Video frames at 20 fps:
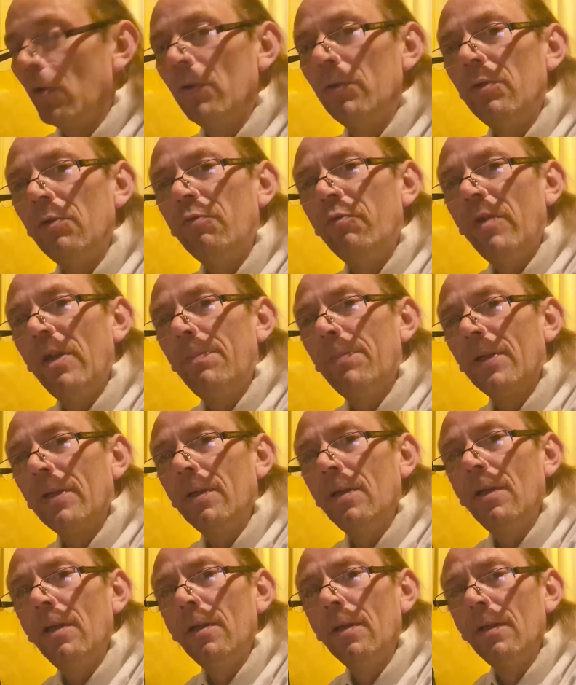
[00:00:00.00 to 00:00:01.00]
on the
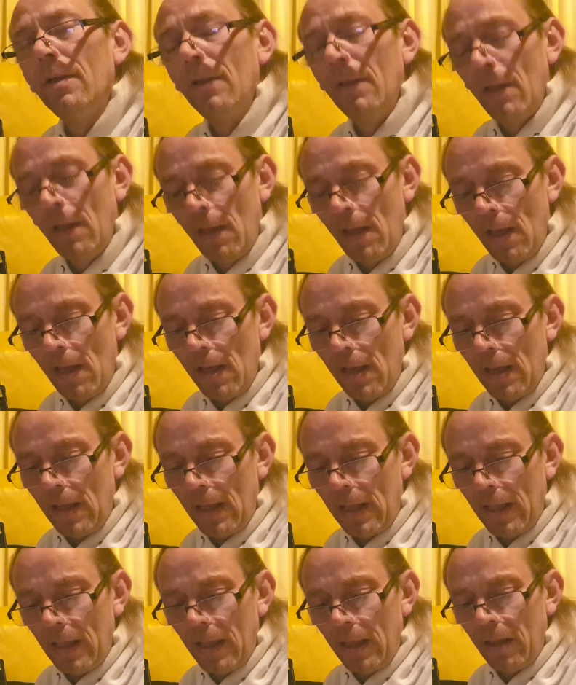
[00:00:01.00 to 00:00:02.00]
Draper
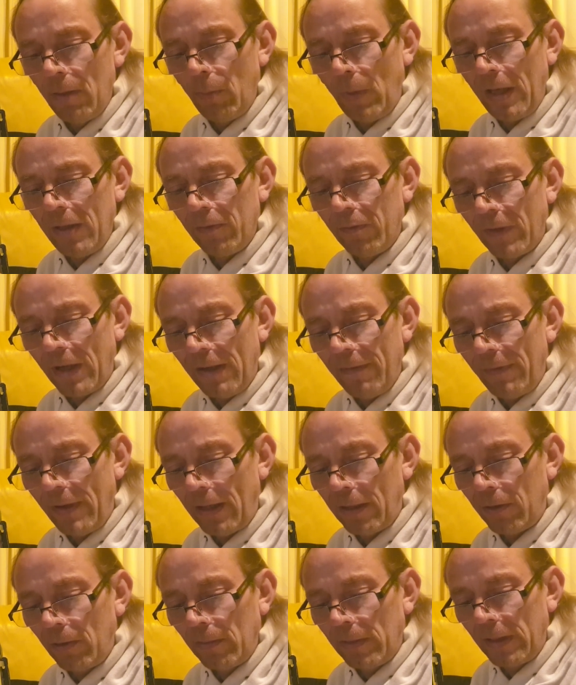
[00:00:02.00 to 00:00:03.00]
wet and dry
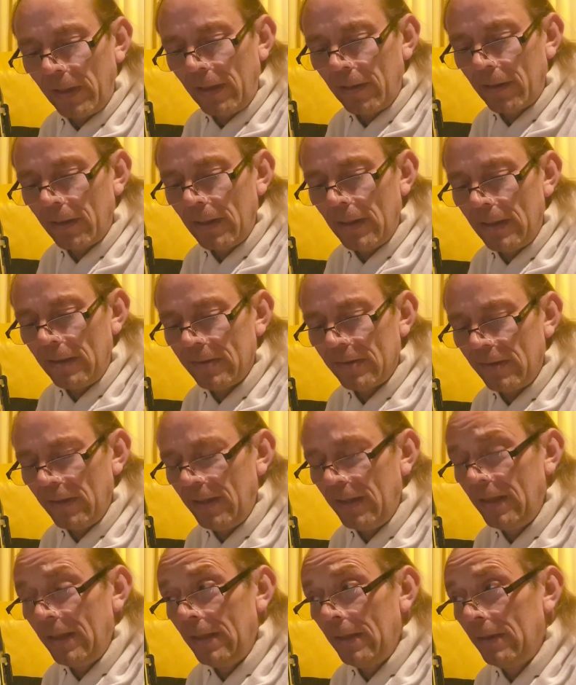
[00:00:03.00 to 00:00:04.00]
vacuum cleaner. It's
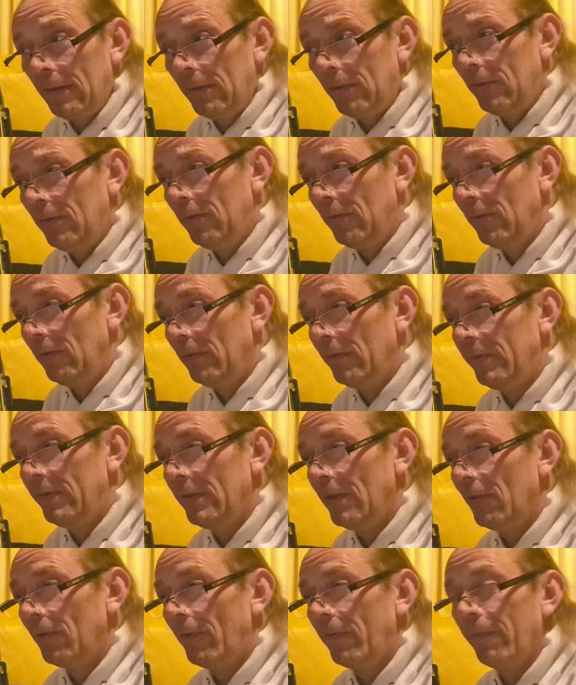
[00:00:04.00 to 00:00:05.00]
a
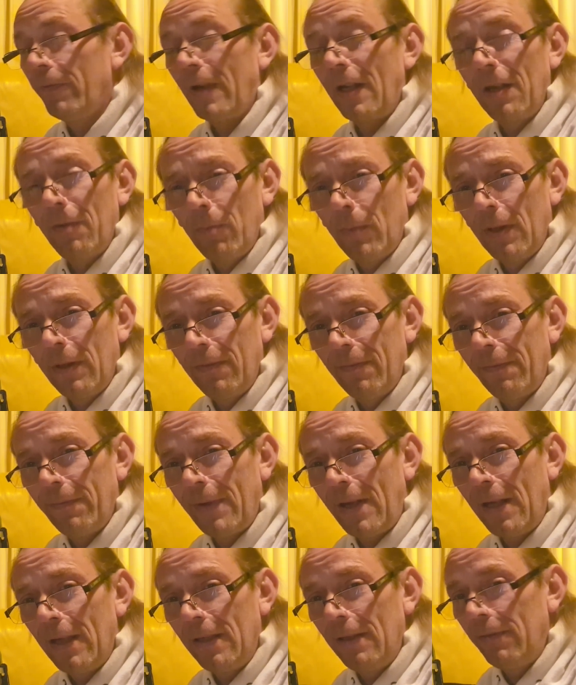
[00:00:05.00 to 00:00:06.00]

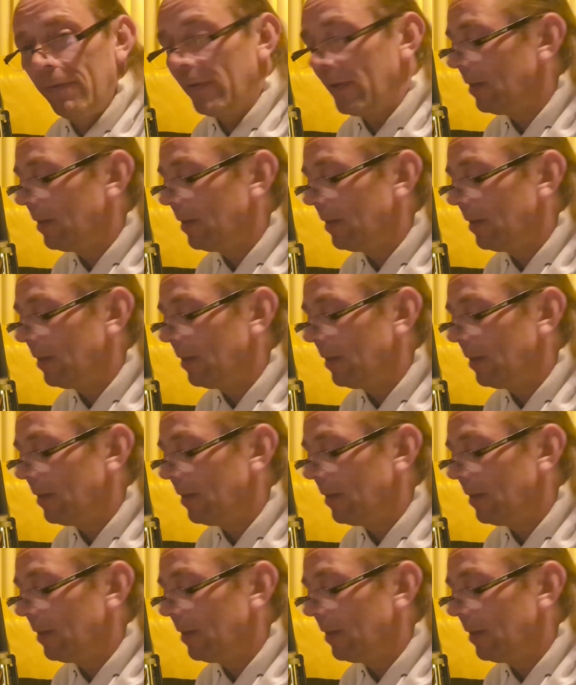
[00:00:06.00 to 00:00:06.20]
20515.